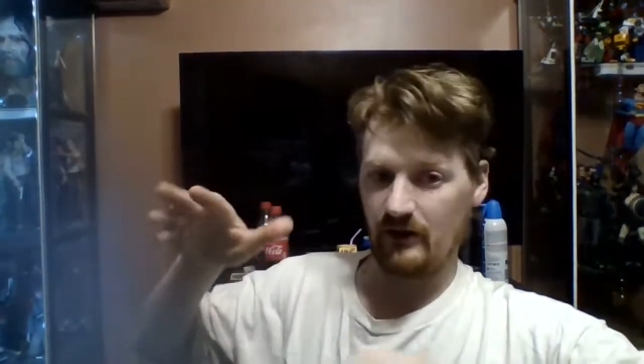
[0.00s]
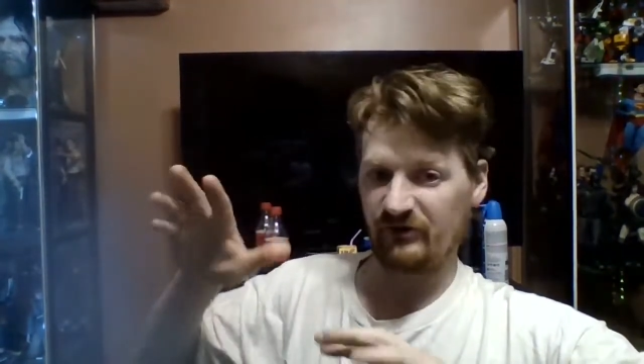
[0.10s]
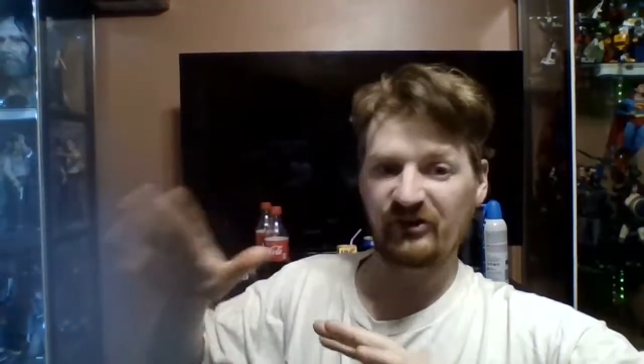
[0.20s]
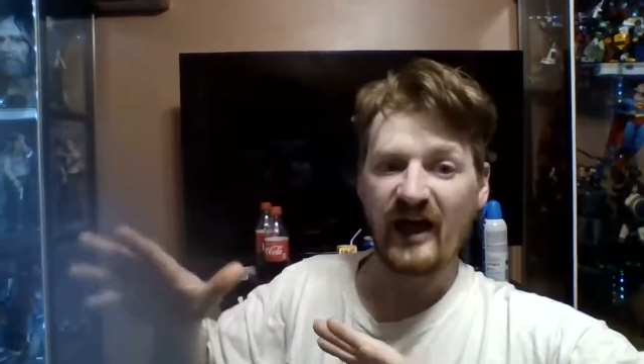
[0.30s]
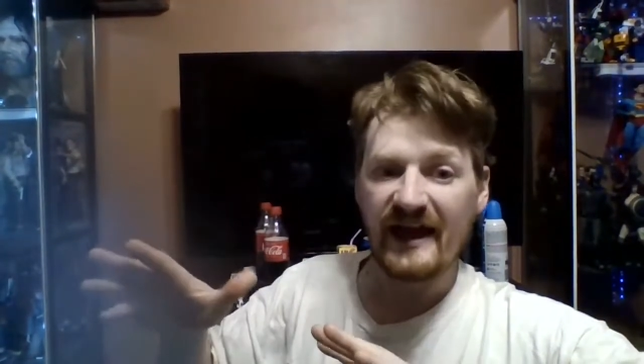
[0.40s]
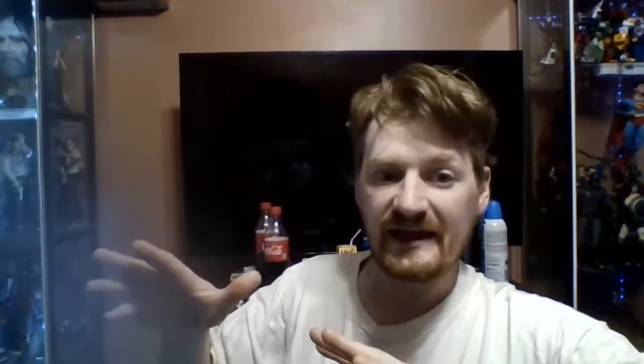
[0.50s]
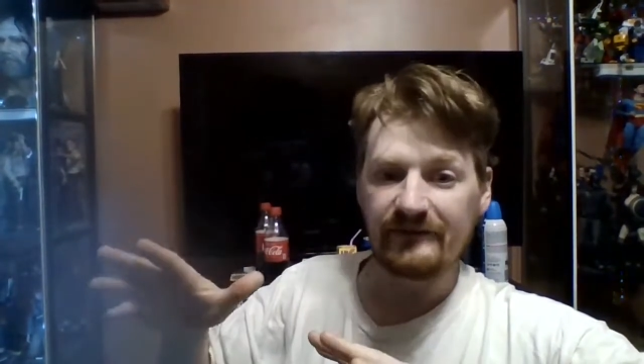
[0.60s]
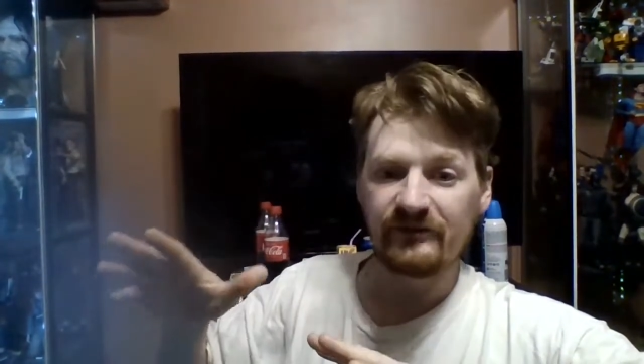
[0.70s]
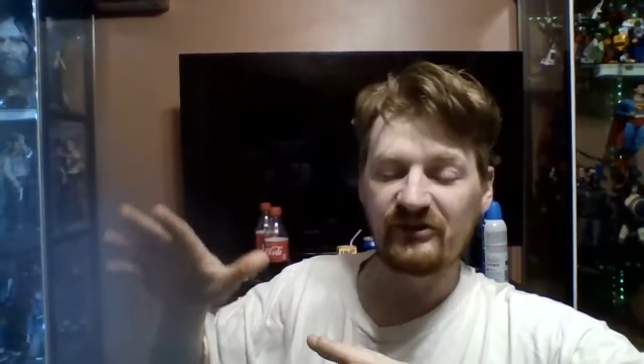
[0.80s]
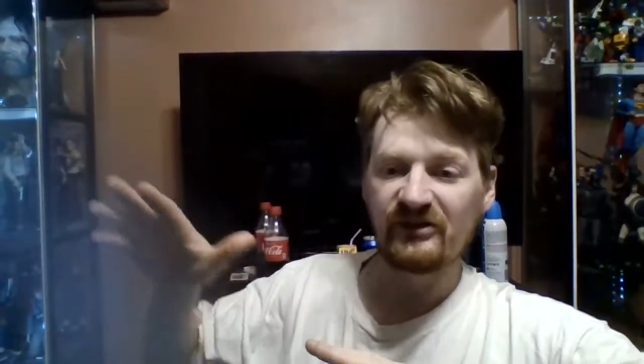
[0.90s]

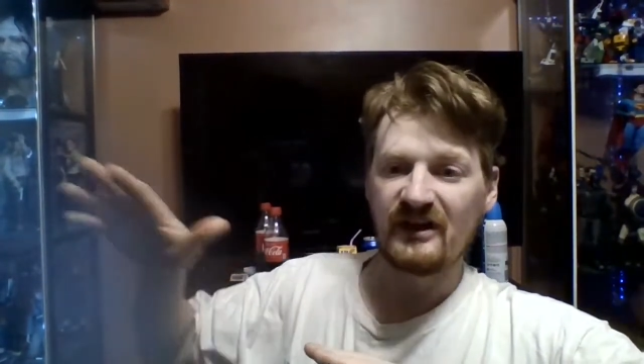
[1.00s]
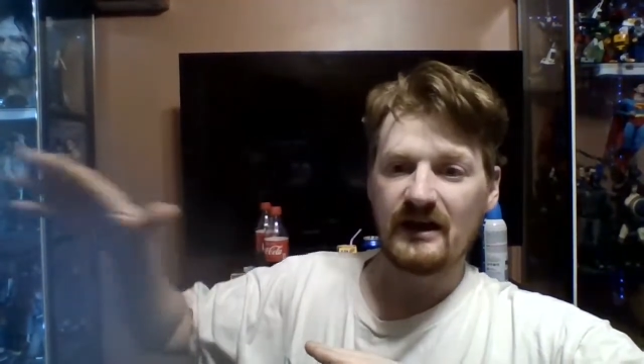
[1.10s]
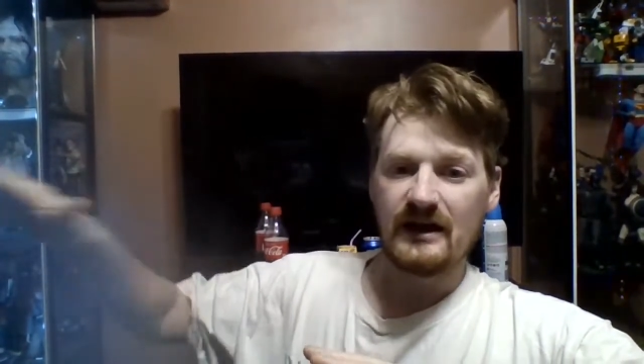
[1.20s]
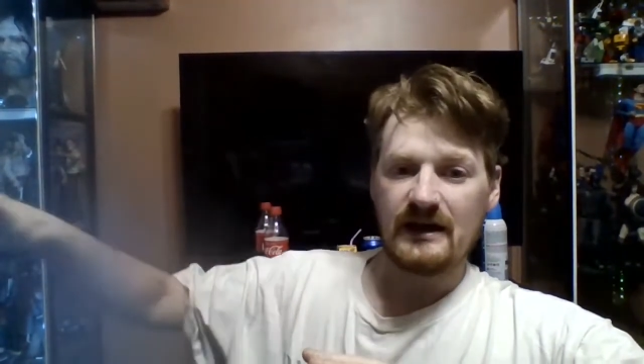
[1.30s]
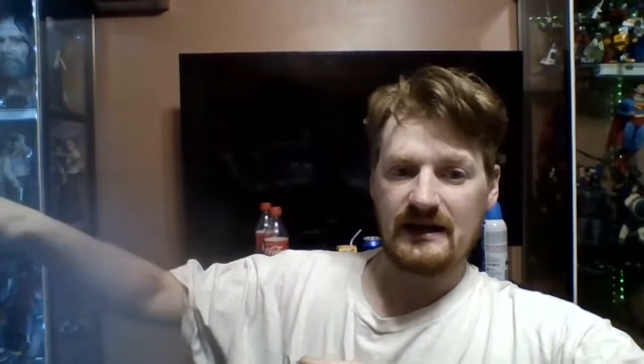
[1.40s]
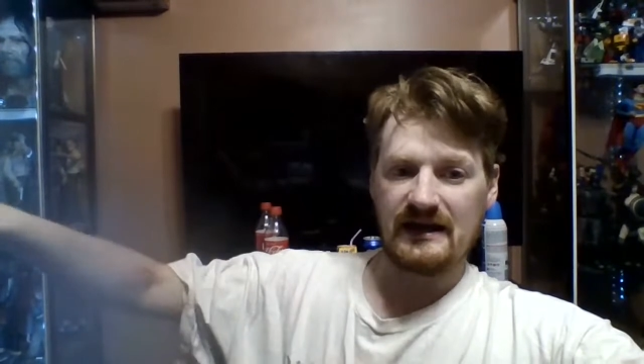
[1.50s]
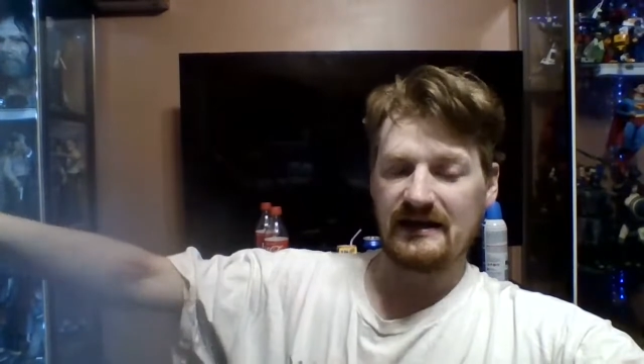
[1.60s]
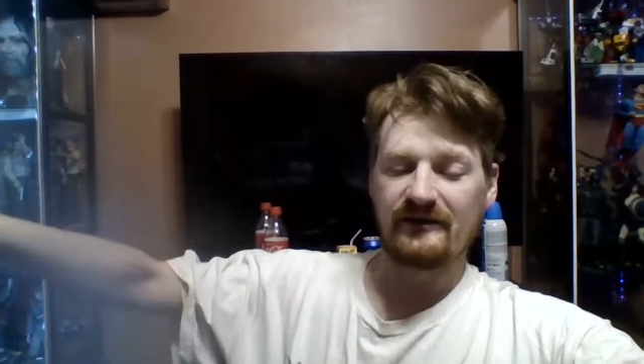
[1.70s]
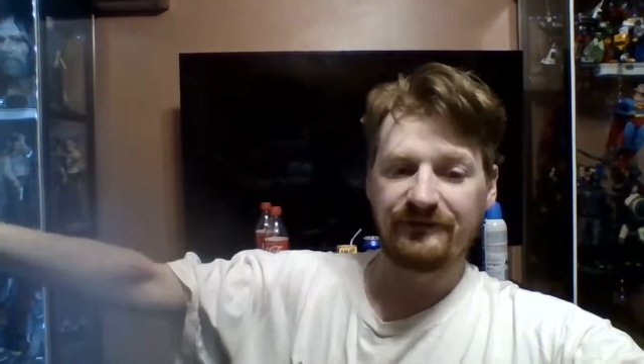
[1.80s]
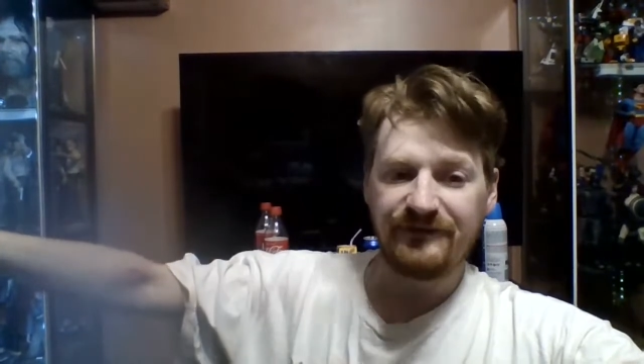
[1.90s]
slaves
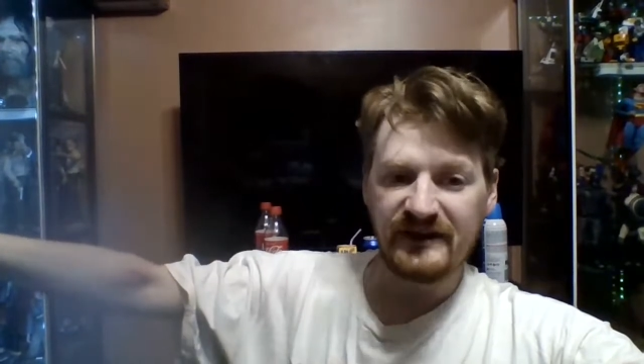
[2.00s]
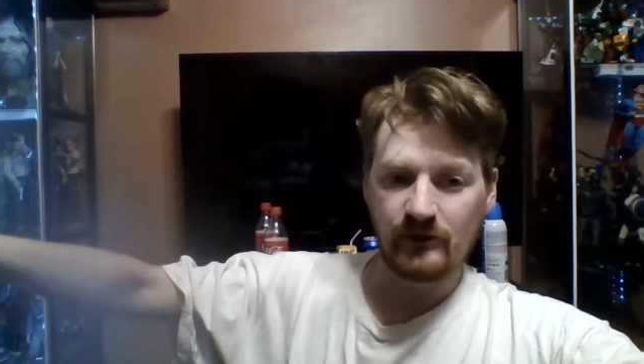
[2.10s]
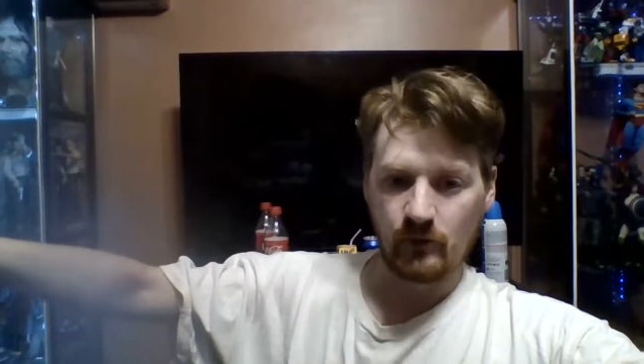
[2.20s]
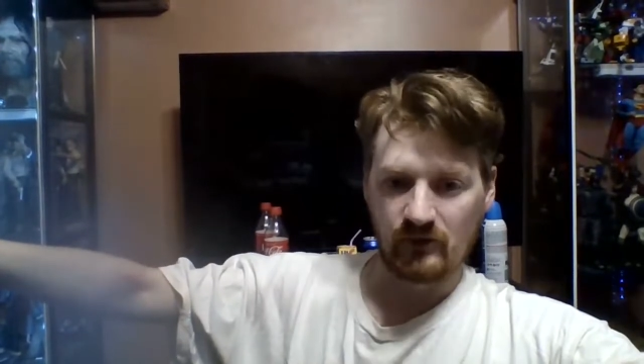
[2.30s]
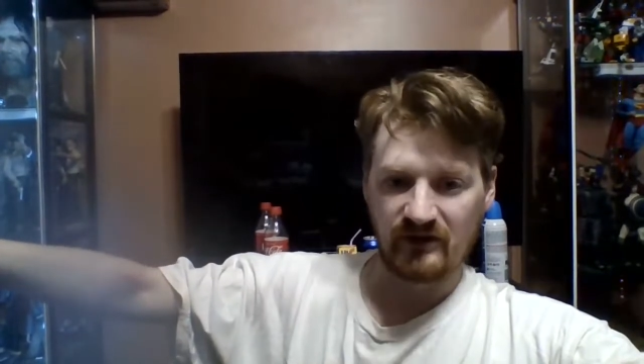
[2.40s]
in a field